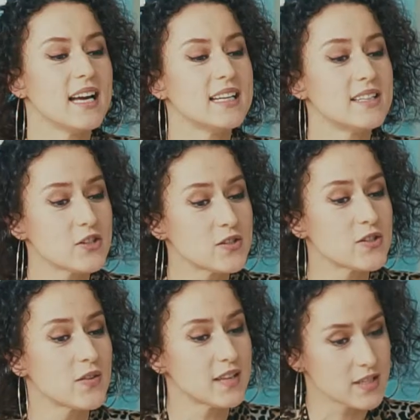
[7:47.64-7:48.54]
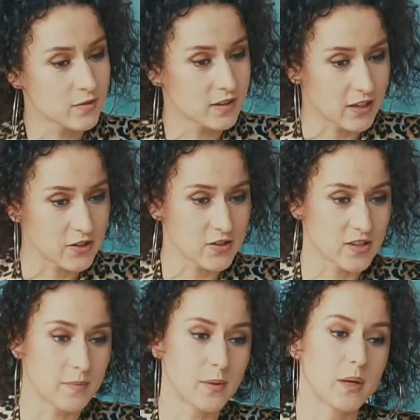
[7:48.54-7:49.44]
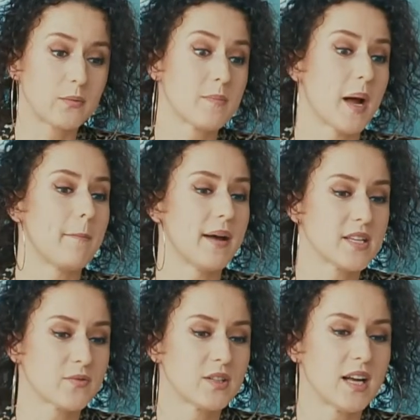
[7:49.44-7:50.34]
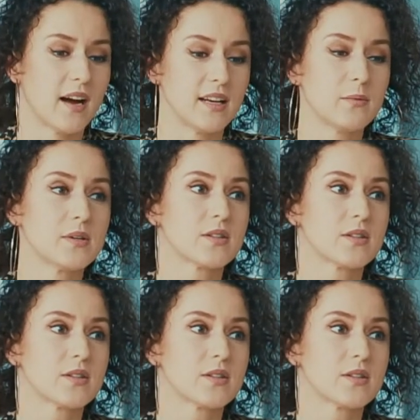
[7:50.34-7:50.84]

In addition to this relationship, the one with my best friend Ani was